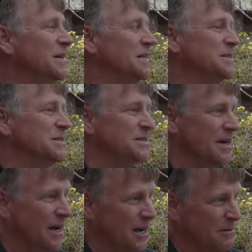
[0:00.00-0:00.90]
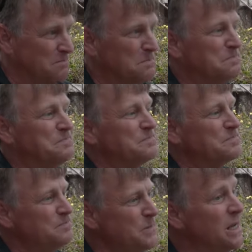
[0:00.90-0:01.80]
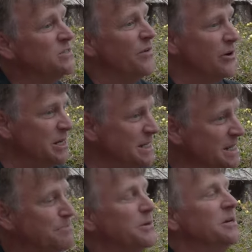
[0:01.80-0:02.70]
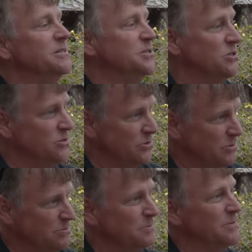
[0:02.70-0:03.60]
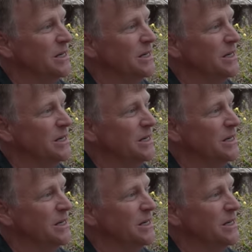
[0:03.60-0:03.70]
It's um, it's very deep into